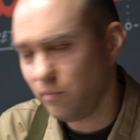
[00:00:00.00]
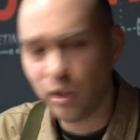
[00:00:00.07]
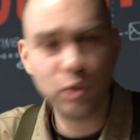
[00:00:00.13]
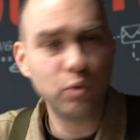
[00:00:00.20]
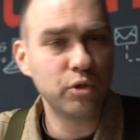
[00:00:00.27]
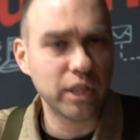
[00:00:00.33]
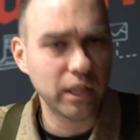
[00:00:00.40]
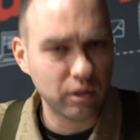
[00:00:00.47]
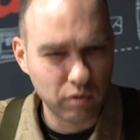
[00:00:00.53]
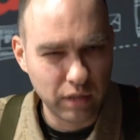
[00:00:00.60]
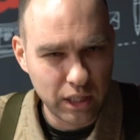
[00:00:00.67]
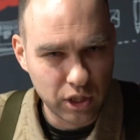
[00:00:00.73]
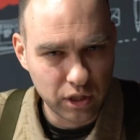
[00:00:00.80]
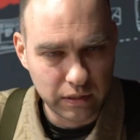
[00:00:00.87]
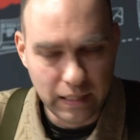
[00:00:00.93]
new
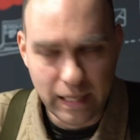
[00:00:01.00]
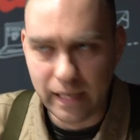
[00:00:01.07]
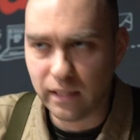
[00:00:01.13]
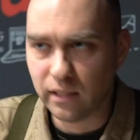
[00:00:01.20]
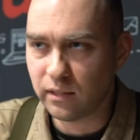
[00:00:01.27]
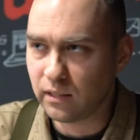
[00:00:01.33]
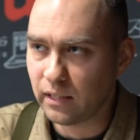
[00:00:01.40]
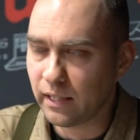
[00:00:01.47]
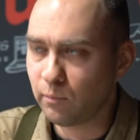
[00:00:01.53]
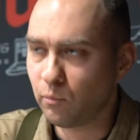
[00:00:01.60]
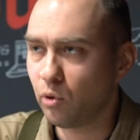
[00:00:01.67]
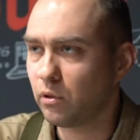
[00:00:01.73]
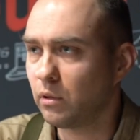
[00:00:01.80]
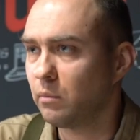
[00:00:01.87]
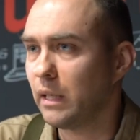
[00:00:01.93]
generation ladies, like
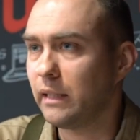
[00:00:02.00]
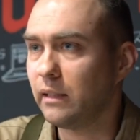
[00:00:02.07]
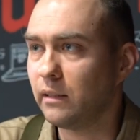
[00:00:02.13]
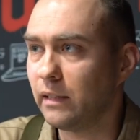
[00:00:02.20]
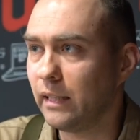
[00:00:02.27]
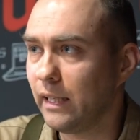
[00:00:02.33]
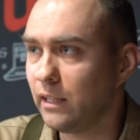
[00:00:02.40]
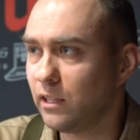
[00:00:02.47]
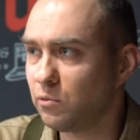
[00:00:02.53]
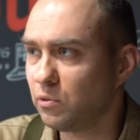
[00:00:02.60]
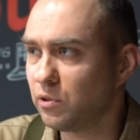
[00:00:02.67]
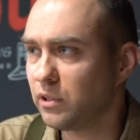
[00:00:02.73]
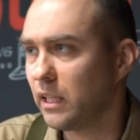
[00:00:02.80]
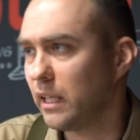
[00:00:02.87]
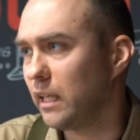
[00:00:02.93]
modern-minded ladies,
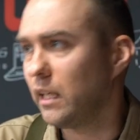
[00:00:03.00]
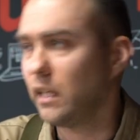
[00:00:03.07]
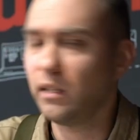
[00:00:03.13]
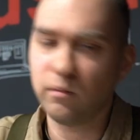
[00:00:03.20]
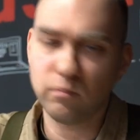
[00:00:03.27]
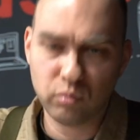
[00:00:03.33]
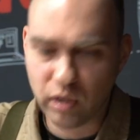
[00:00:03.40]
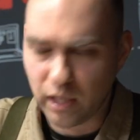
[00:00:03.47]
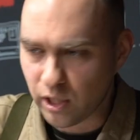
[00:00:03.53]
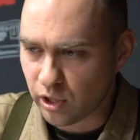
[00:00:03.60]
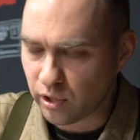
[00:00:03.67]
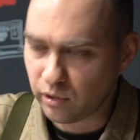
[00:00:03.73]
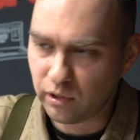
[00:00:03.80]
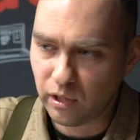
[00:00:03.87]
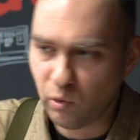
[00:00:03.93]
would say
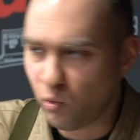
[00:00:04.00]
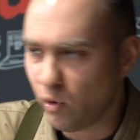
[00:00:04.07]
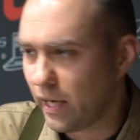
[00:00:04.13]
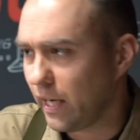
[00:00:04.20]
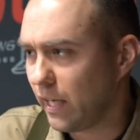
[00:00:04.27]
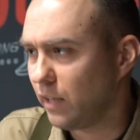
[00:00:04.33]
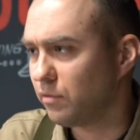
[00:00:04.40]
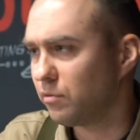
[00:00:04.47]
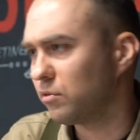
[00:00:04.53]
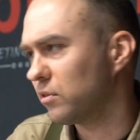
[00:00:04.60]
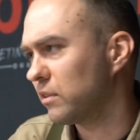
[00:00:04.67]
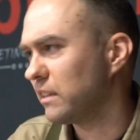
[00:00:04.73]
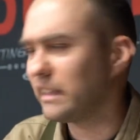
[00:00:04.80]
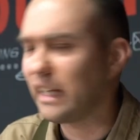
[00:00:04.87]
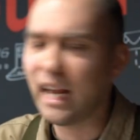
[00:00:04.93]
brush it away
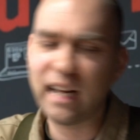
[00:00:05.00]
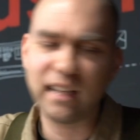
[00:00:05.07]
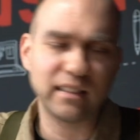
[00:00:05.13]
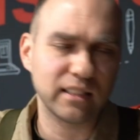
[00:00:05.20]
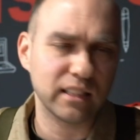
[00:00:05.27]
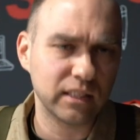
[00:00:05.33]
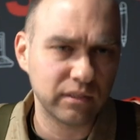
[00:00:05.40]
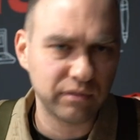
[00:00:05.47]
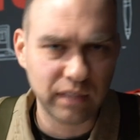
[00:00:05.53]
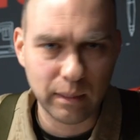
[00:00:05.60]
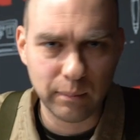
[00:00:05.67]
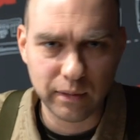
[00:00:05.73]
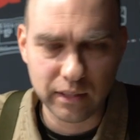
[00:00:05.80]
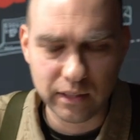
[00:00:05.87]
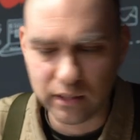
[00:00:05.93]
for sexist,
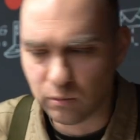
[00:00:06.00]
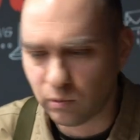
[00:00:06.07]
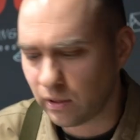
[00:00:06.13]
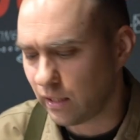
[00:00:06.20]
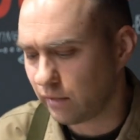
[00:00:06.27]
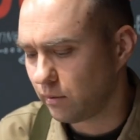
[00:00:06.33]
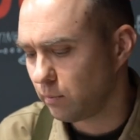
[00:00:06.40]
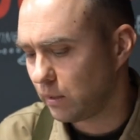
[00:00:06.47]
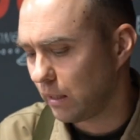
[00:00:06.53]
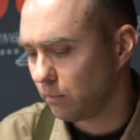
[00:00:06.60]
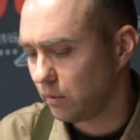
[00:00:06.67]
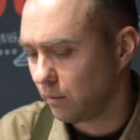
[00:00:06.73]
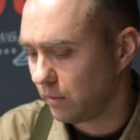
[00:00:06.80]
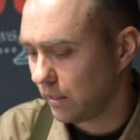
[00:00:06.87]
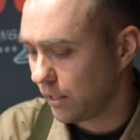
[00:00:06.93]
feminist, whatever, blah,
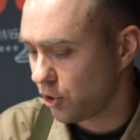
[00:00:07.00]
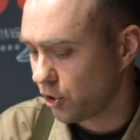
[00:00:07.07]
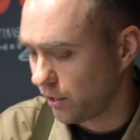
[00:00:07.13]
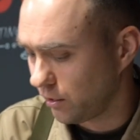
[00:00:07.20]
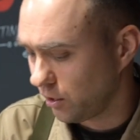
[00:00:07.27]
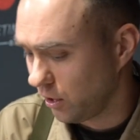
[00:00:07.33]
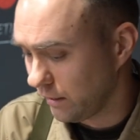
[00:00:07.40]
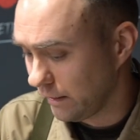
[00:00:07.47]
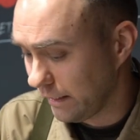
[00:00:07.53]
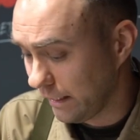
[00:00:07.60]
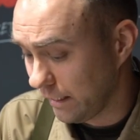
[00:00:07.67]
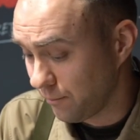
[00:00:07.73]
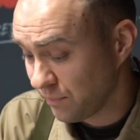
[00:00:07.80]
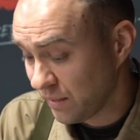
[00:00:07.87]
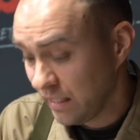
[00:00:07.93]
blah, blah, shit
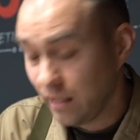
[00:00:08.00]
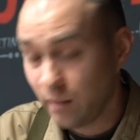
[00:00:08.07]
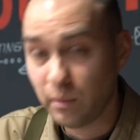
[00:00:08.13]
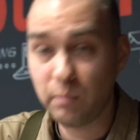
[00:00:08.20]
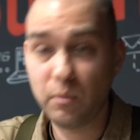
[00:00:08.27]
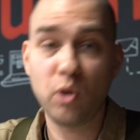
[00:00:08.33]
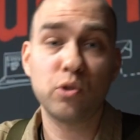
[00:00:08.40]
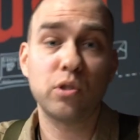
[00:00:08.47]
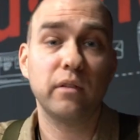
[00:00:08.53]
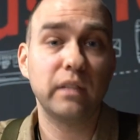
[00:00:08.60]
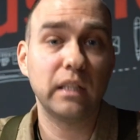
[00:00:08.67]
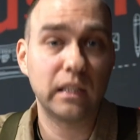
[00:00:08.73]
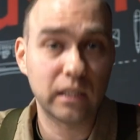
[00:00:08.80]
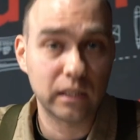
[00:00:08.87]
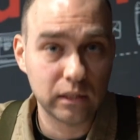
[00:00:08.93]
holiday. But most of
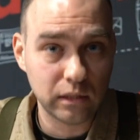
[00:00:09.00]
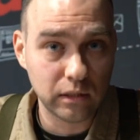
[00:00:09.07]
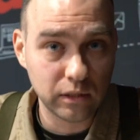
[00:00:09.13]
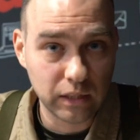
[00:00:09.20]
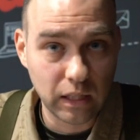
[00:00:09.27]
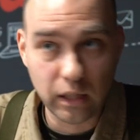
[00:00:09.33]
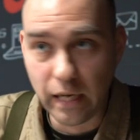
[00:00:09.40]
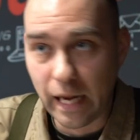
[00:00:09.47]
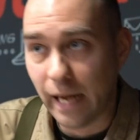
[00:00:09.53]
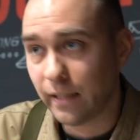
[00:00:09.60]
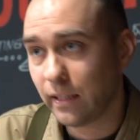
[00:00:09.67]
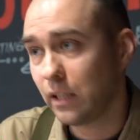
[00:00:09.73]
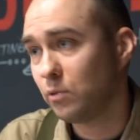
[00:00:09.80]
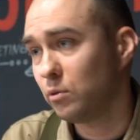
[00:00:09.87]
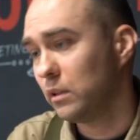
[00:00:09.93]
the girls are
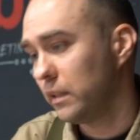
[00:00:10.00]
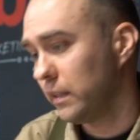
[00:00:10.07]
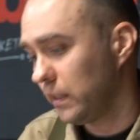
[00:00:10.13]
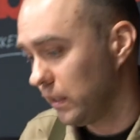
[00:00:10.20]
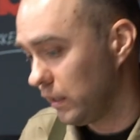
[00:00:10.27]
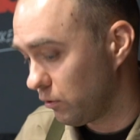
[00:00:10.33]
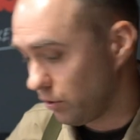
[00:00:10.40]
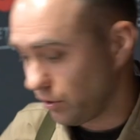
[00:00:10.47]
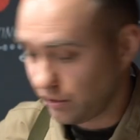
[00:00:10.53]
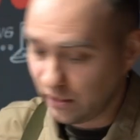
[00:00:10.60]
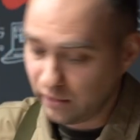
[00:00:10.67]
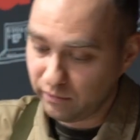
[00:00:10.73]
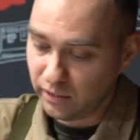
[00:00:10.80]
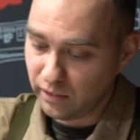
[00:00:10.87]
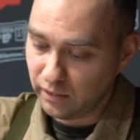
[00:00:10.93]
adequately
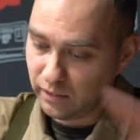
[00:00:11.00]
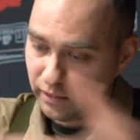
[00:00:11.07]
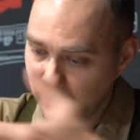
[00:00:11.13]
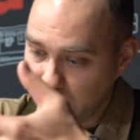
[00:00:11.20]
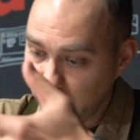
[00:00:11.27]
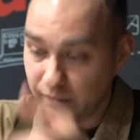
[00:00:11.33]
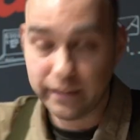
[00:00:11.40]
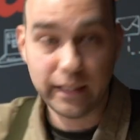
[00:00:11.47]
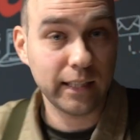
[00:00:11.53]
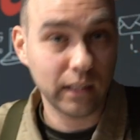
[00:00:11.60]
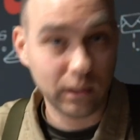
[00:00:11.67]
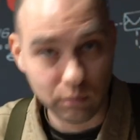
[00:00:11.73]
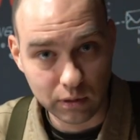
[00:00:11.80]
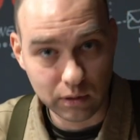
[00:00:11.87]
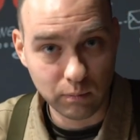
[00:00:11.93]
receiving the
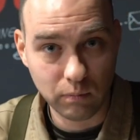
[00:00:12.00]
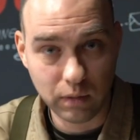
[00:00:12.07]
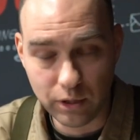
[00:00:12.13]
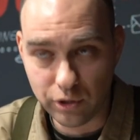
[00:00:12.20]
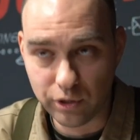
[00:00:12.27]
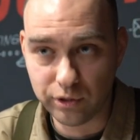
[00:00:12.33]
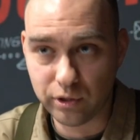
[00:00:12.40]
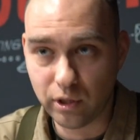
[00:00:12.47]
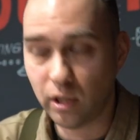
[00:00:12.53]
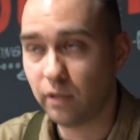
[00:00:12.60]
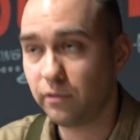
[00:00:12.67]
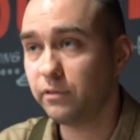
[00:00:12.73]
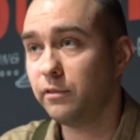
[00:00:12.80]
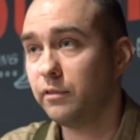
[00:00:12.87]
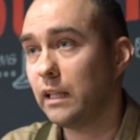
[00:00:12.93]
inadequate bunches
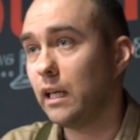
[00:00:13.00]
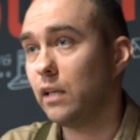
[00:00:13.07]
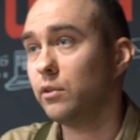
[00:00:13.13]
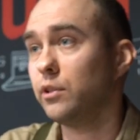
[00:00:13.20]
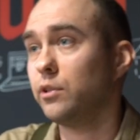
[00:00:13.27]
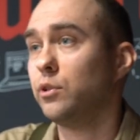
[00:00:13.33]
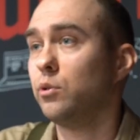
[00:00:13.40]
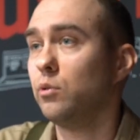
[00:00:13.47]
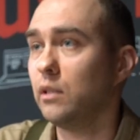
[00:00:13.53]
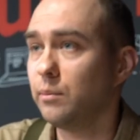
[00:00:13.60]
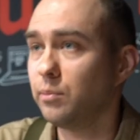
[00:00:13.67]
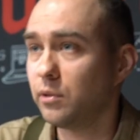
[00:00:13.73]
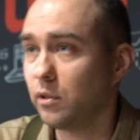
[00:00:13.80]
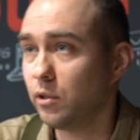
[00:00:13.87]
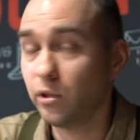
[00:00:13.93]
of flowers,
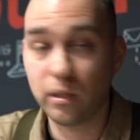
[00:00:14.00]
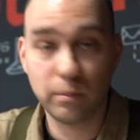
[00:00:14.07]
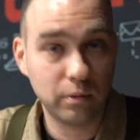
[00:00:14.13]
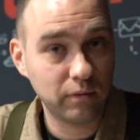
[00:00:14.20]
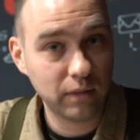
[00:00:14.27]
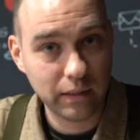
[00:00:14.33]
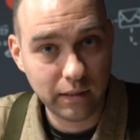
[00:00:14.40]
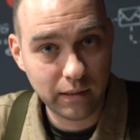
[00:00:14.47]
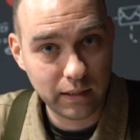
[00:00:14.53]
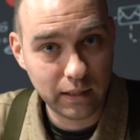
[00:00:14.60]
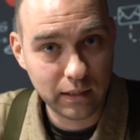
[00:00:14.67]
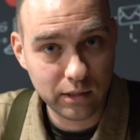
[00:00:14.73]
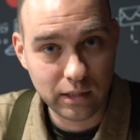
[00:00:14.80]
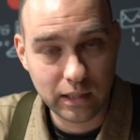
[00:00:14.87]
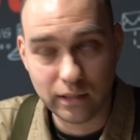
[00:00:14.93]
tulips on top of other
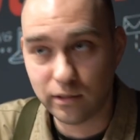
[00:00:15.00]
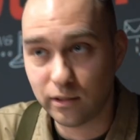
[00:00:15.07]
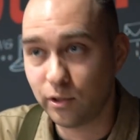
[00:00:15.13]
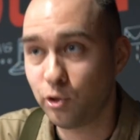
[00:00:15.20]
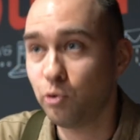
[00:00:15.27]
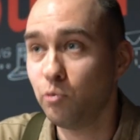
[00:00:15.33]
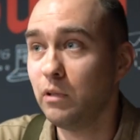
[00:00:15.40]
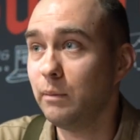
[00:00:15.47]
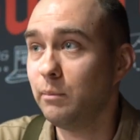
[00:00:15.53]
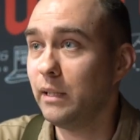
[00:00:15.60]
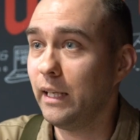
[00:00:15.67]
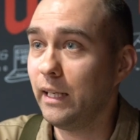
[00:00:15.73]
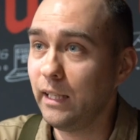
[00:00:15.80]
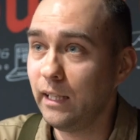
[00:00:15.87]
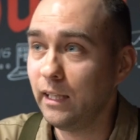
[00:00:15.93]
things. That's the Tulip
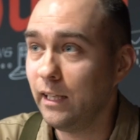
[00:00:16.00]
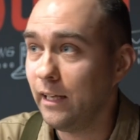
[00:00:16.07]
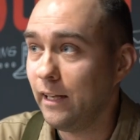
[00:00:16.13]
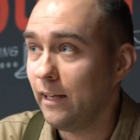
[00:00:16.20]
Day.